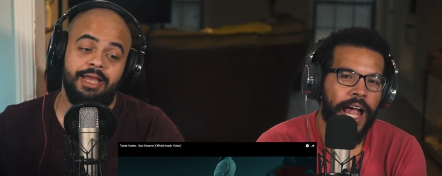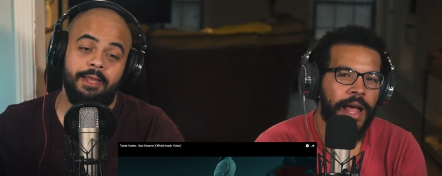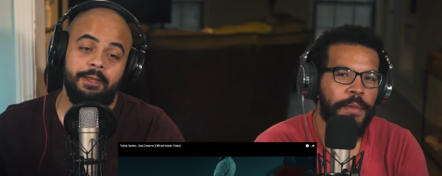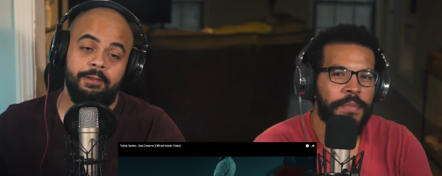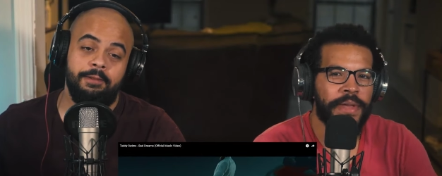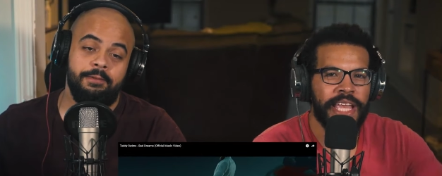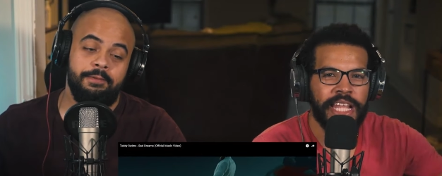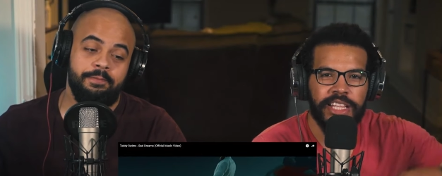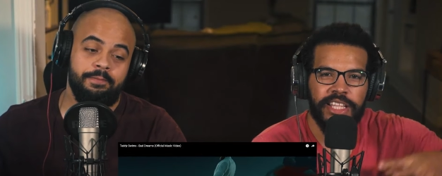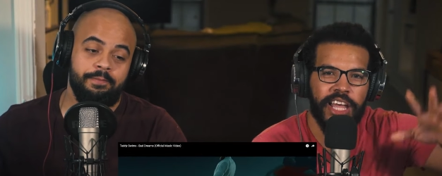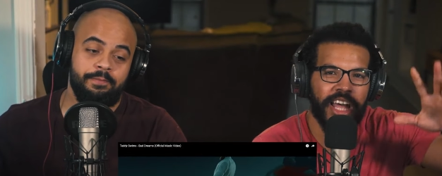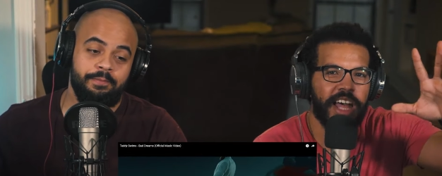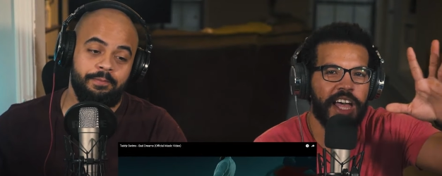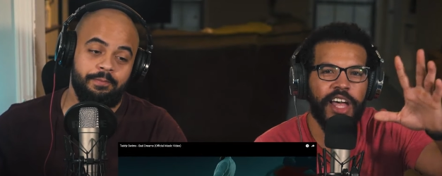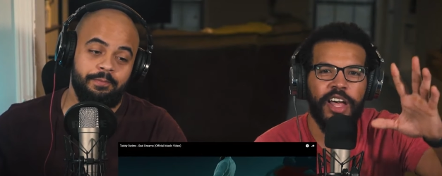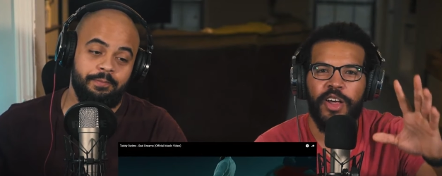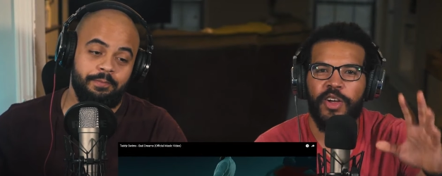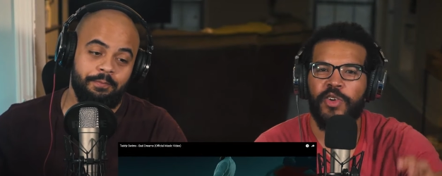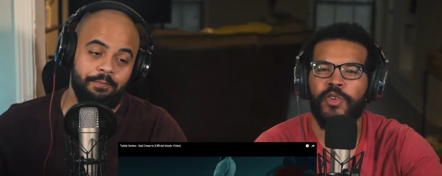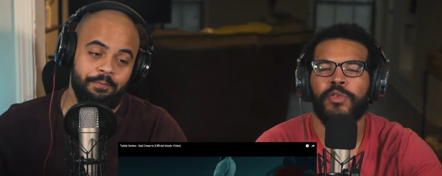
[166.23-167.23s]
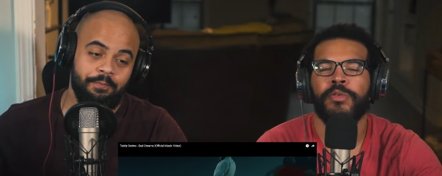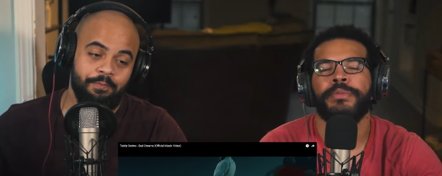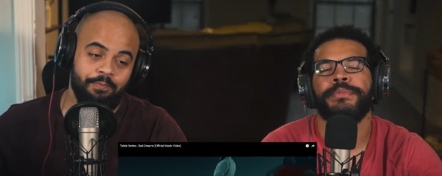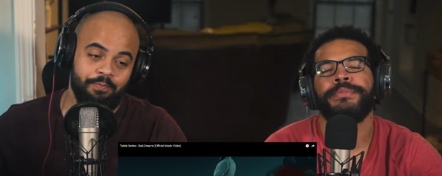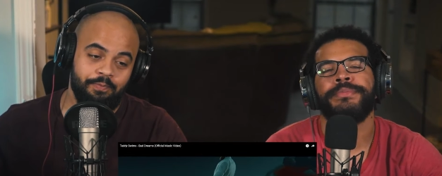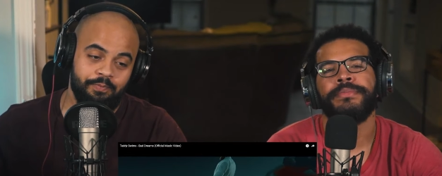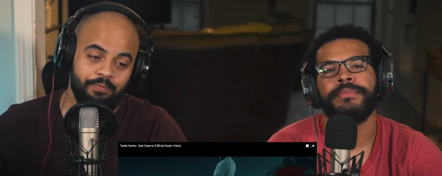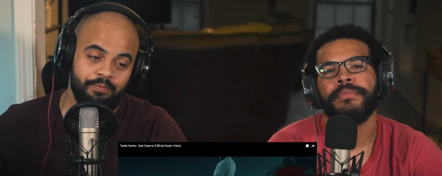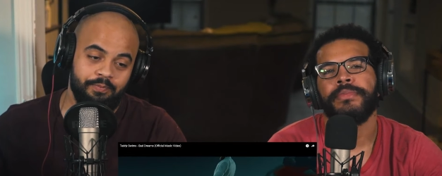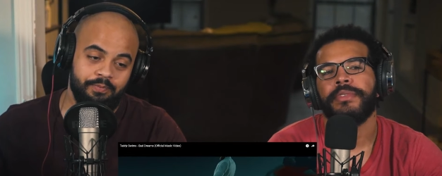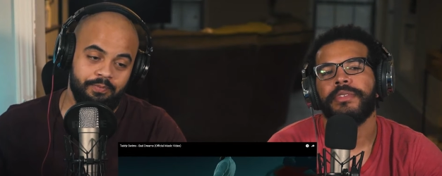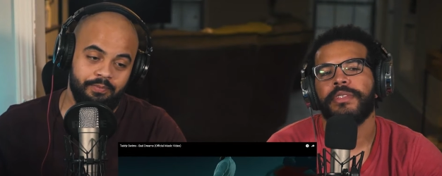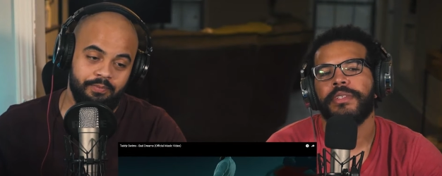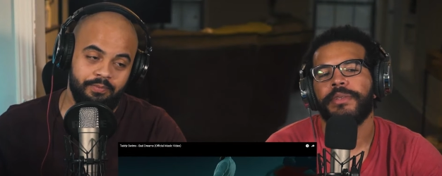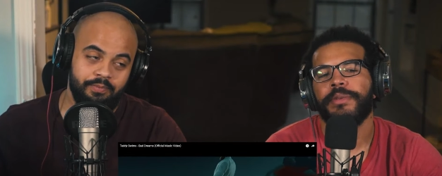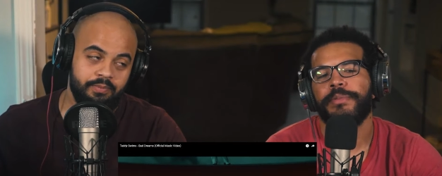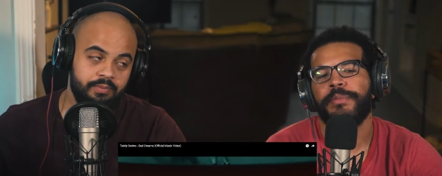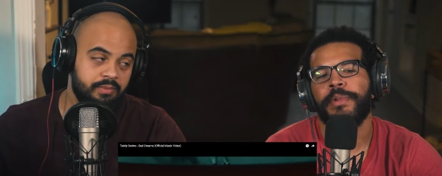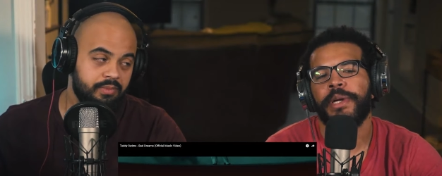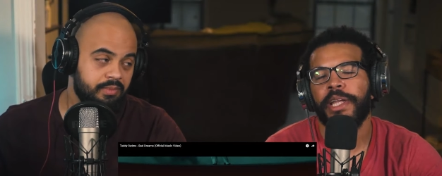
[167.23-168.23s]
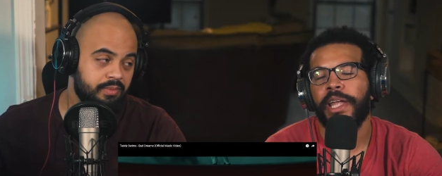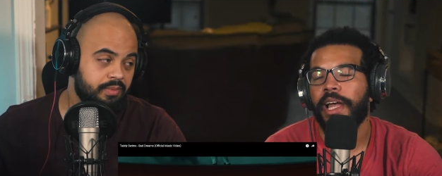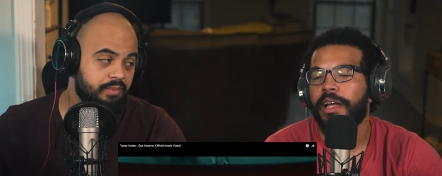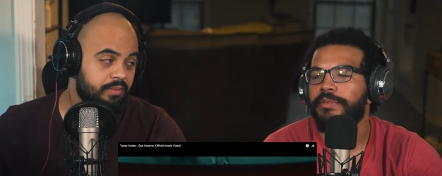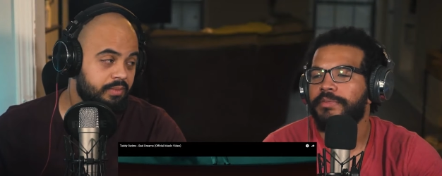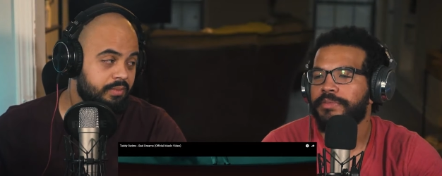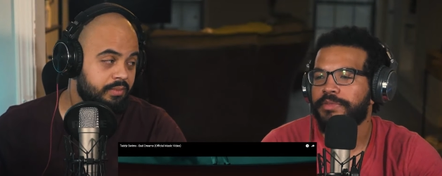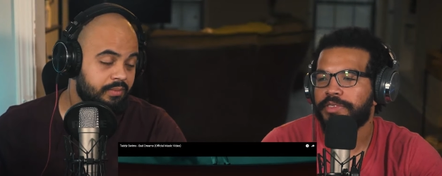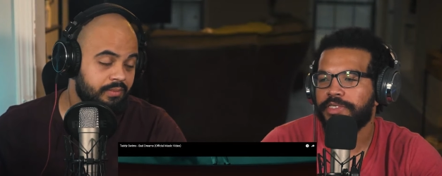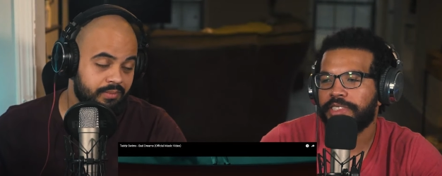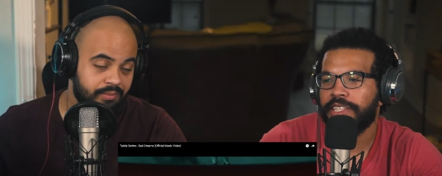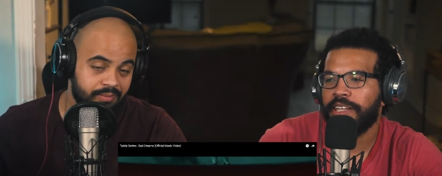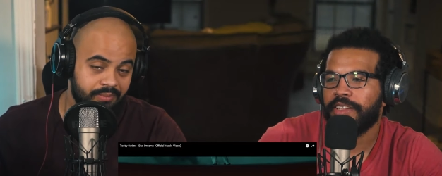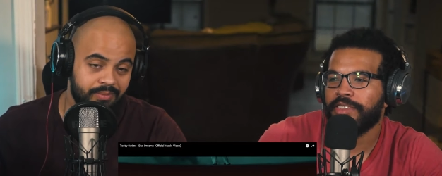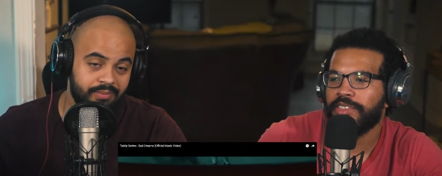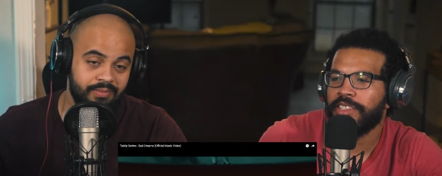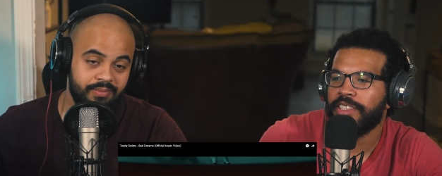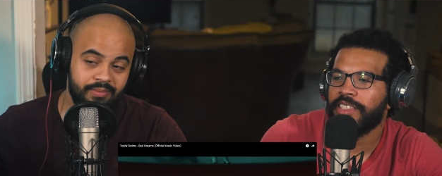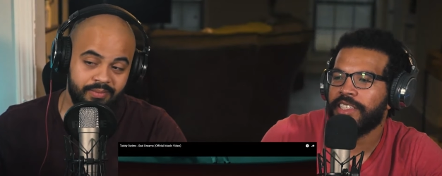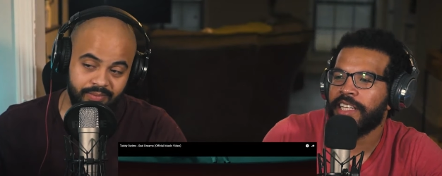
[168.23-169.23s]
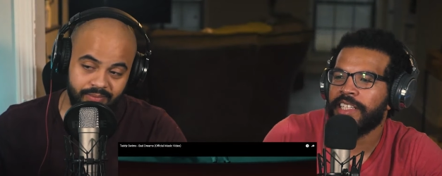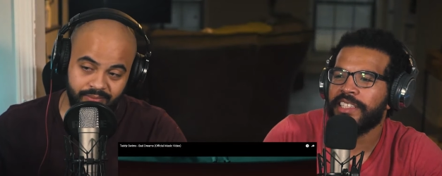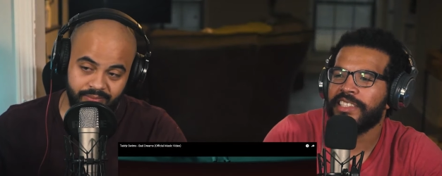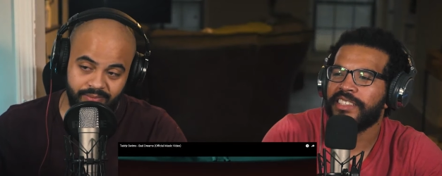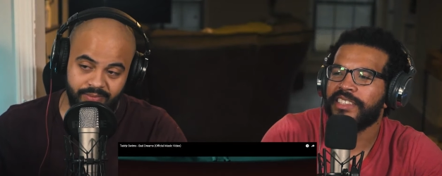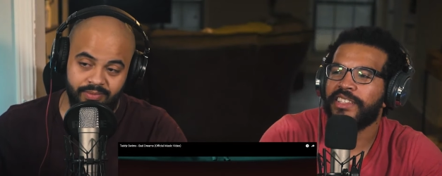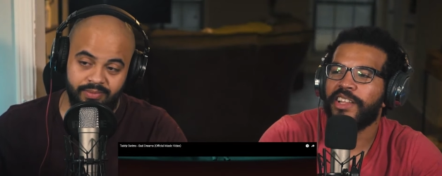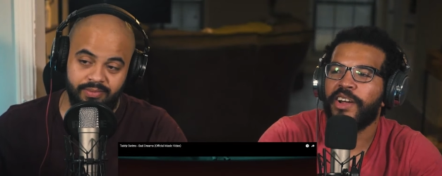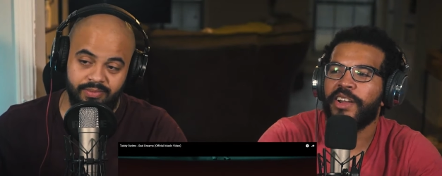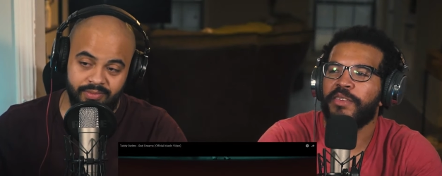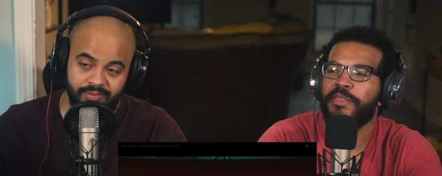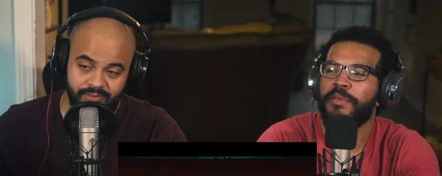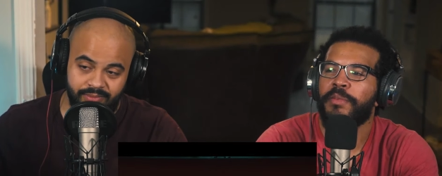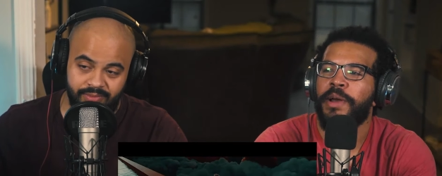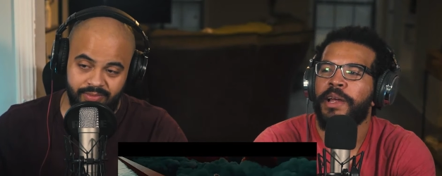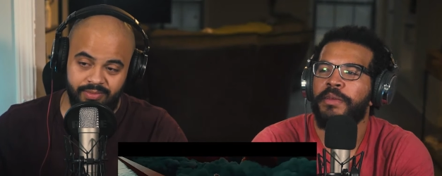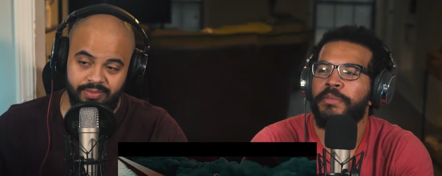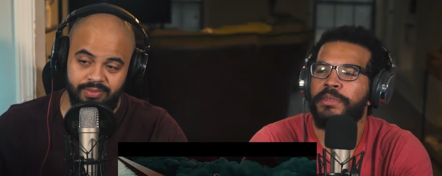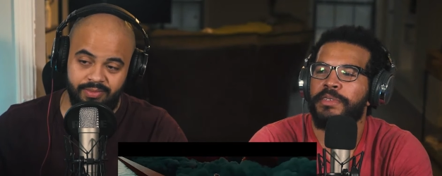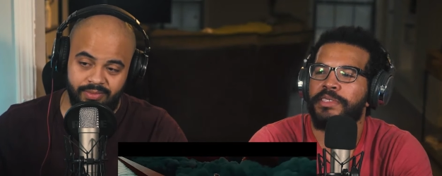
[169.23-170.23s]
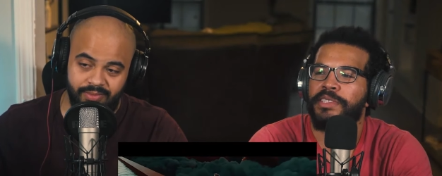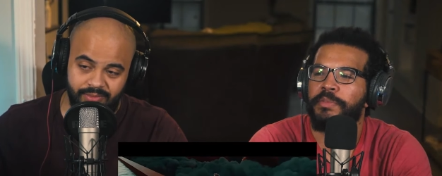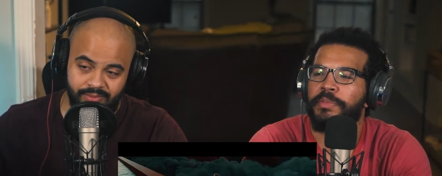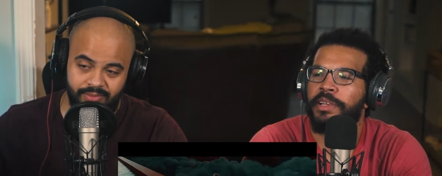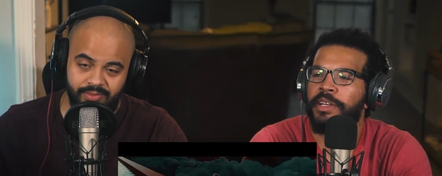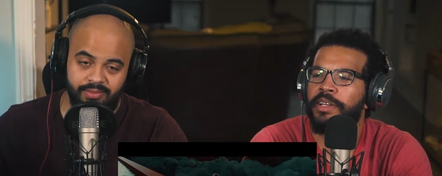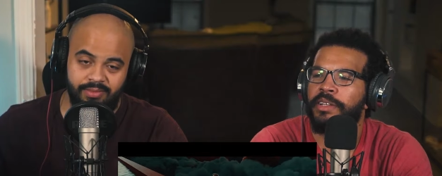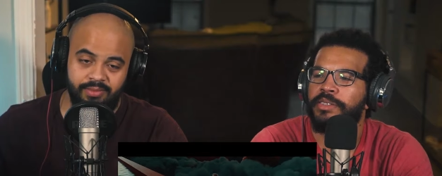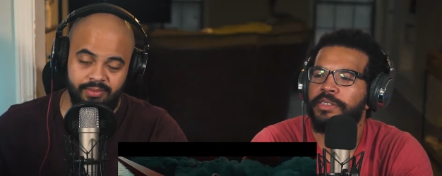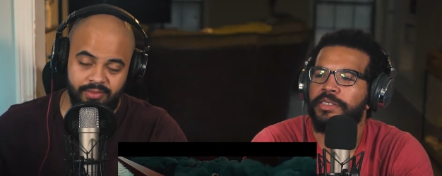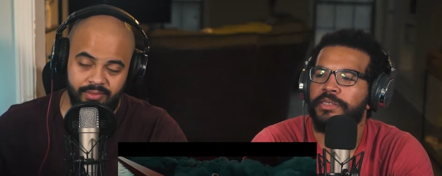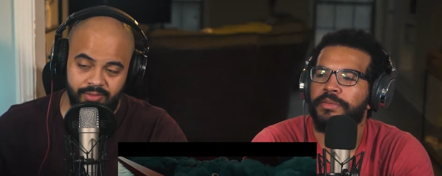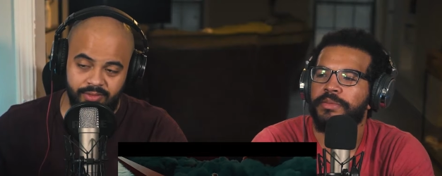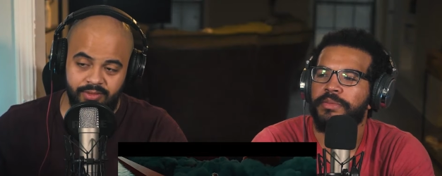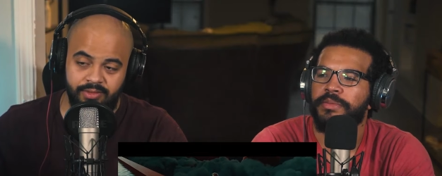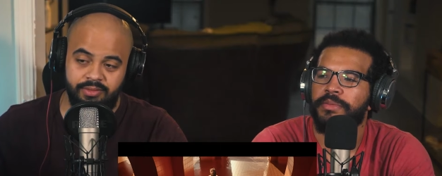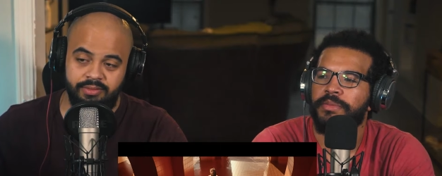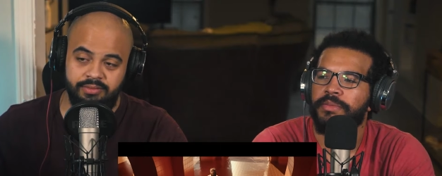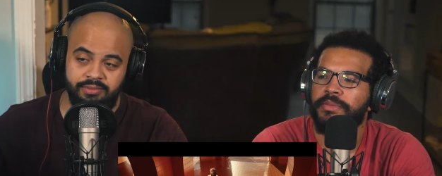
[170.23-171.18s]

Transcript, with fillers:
Speaker 1: me too. But yeah, sounds good. I just thought it reminded me of something else.